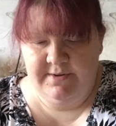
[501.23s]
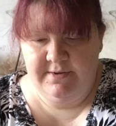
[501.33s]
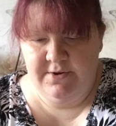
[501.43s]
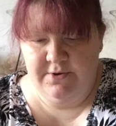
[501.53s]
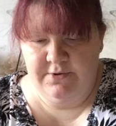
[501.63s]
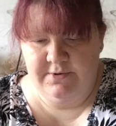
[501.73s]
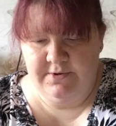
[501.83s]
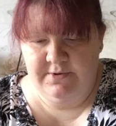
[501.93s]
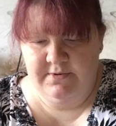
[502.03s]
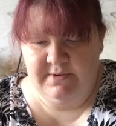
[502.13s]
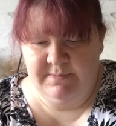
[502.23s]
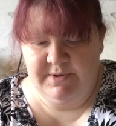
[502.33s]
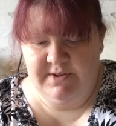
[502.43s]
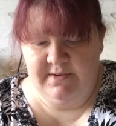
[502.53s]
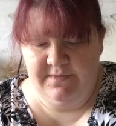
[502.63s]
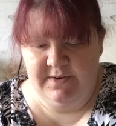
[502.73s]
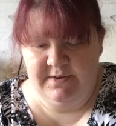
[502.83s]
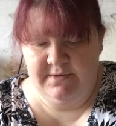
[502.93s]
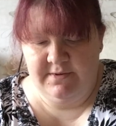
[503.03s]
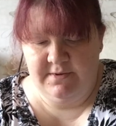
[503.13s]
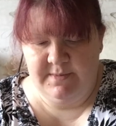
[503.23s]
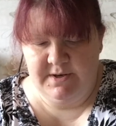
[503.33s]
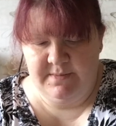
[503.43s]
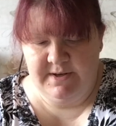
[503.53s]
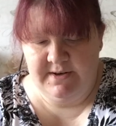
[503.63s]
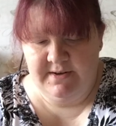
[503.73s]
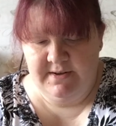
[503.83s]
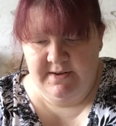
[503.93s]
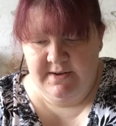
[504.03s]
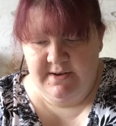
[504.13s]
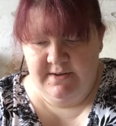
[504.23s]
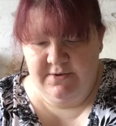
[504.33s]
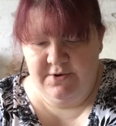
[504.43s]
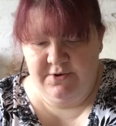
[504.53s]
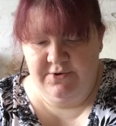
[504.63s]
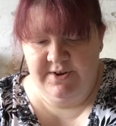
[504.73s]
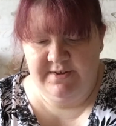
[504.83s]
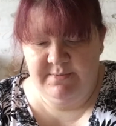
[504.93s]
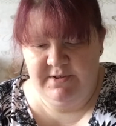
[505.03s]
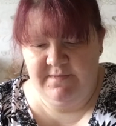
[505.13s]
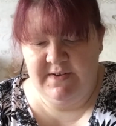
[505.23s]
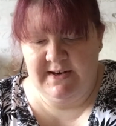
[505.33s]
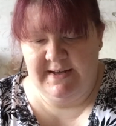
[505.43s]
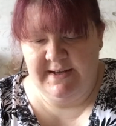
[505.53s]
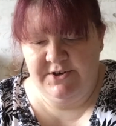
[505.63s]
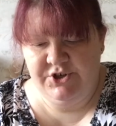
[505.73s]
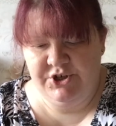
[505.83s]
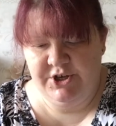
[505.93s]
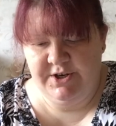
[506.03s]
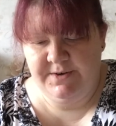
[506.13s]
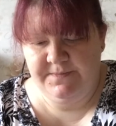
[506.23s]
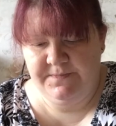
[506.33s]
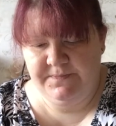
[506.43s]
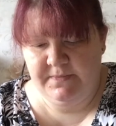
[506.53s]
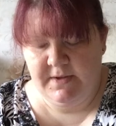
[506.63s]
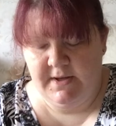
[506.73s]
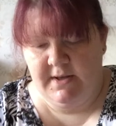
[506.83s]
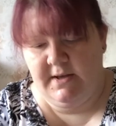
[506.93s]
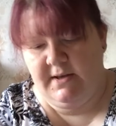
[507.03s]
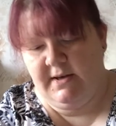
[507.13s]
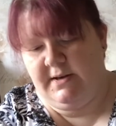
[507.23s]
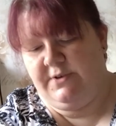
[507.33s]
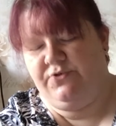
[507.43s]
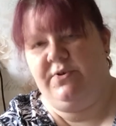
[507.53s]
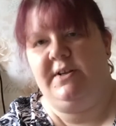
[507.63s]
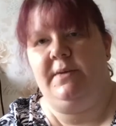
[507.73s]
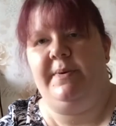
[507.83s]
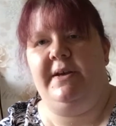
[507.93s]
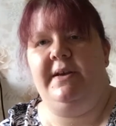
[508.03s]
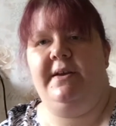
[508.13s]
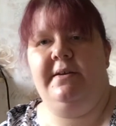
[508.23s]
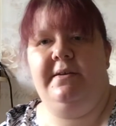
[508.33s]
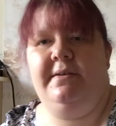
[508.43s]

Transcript: It's called, let me see if I can zoom in a bit. It's called Christmas Village, and it's really big.